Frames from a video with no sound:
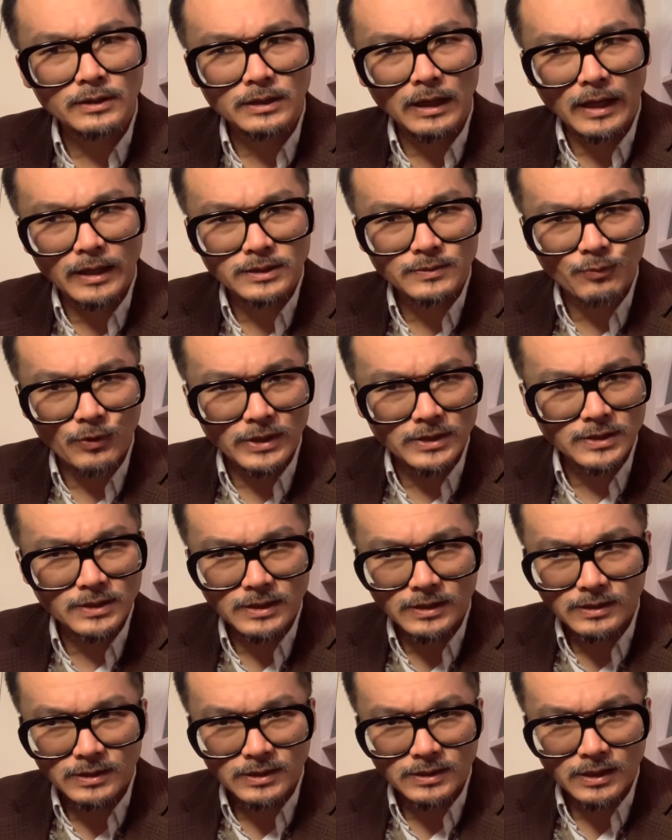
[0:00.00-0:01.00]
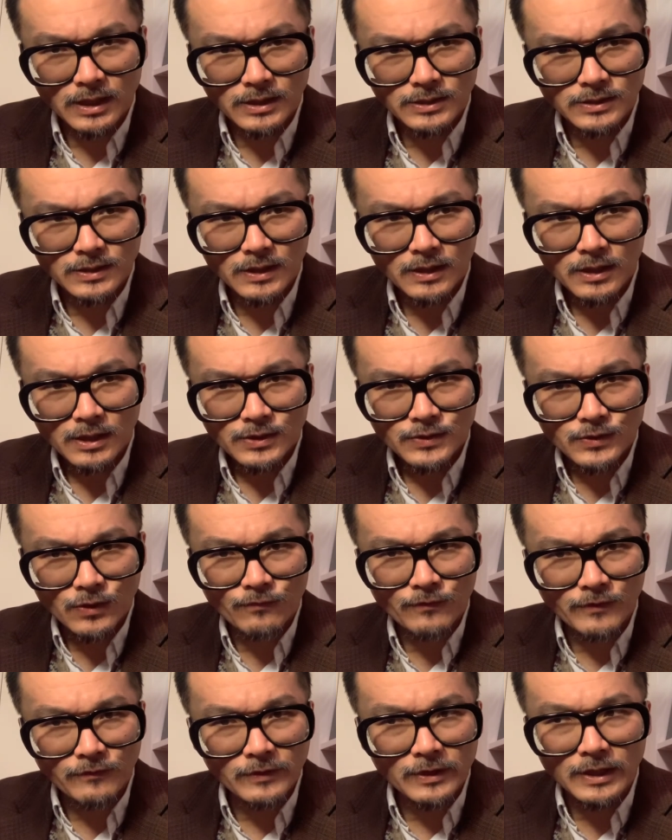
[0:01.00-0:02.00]
expressed and discussed so
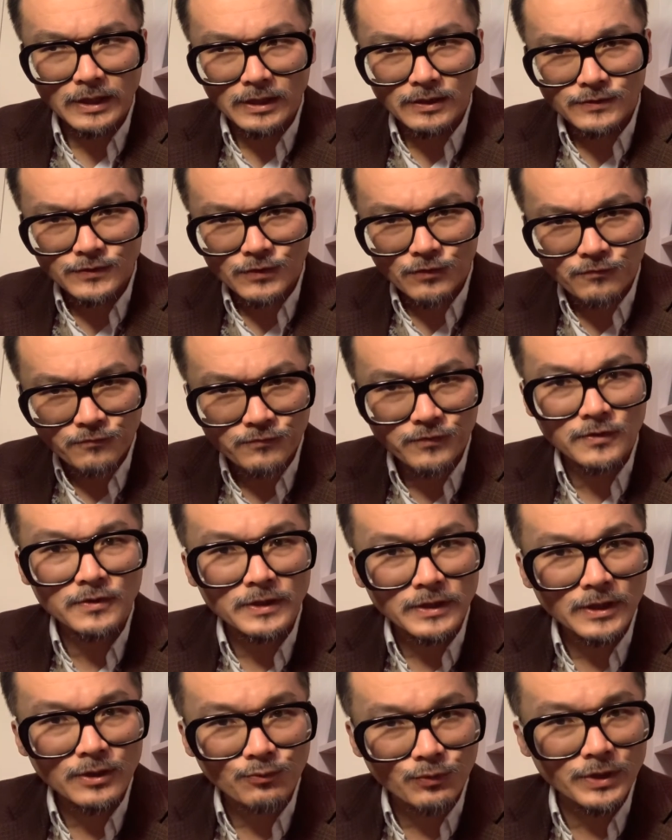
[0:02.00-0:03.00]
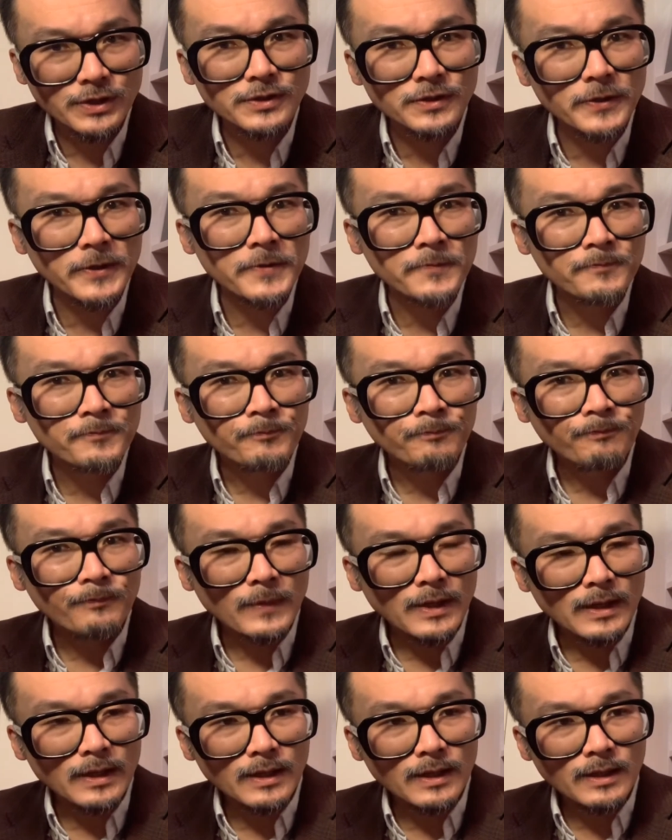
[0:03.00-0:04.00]
vividly and so fully and richly
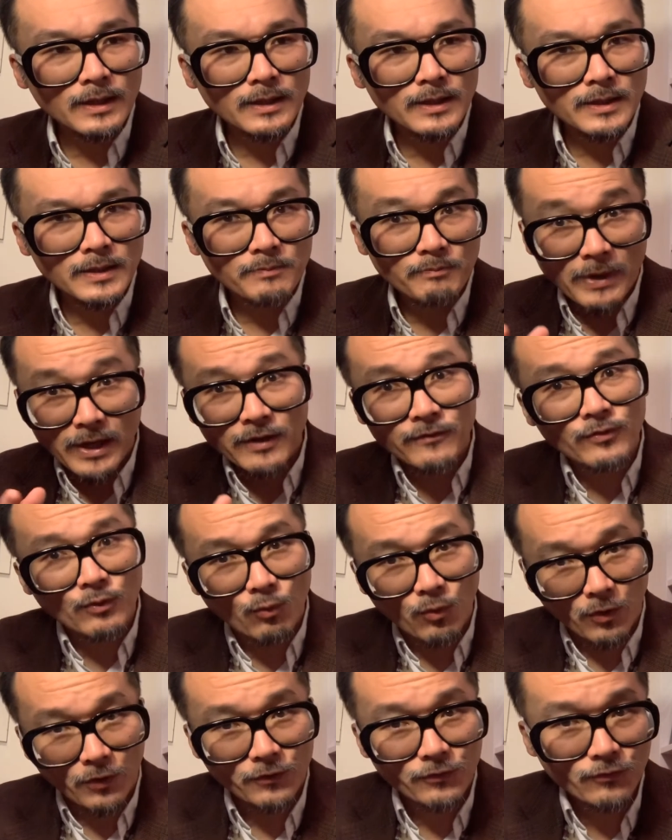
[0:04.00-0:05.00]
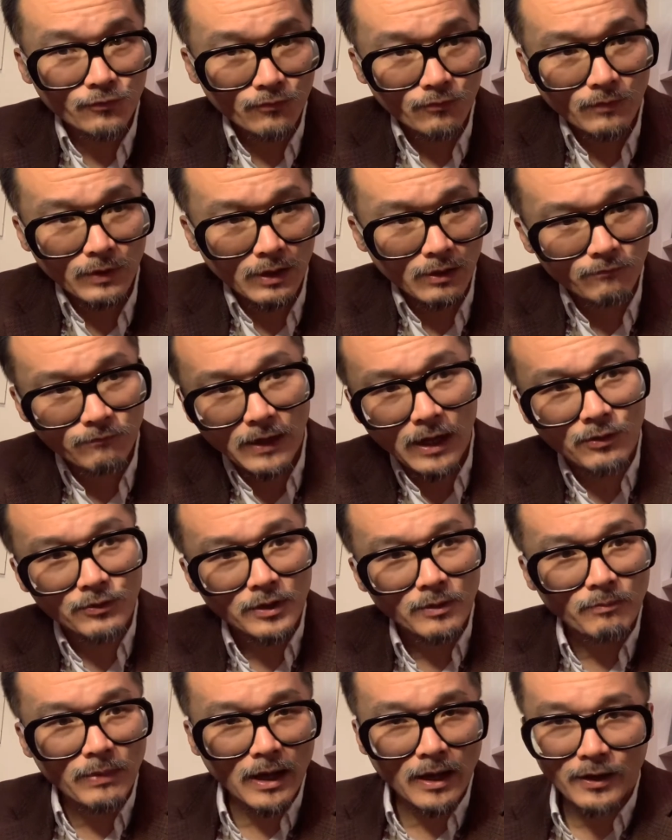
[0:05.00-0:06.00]
in many of the works found
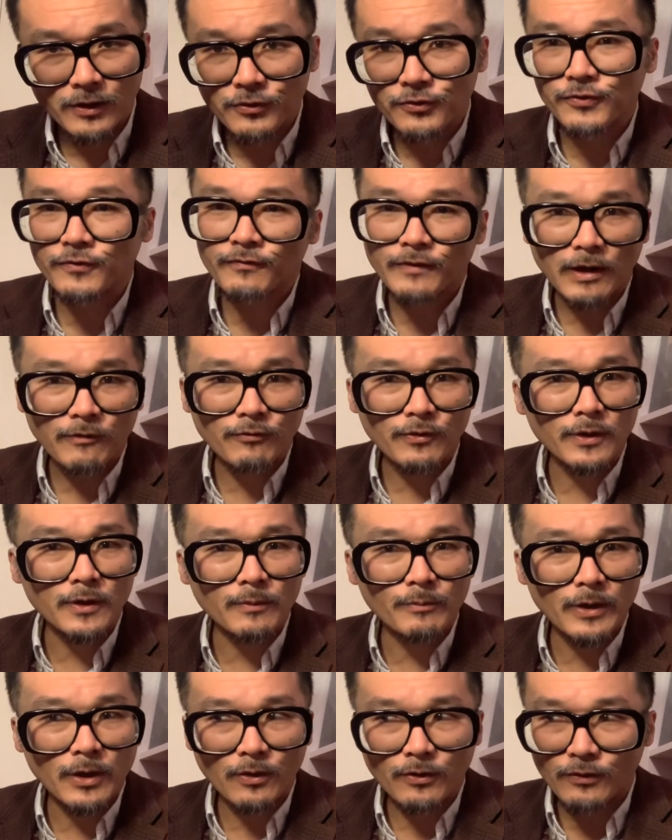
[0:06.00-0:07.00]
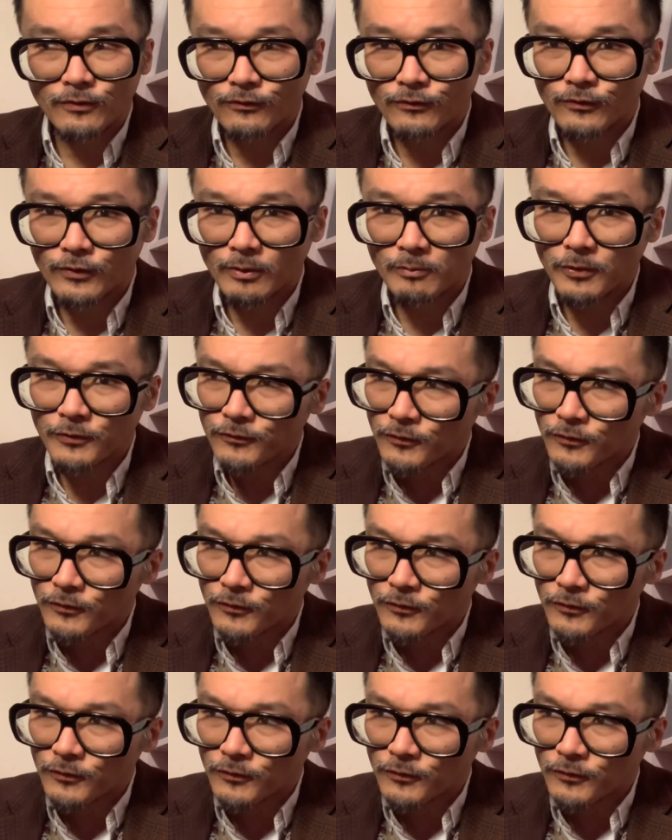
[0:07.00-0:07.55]
in Pioneers of African American Cinema.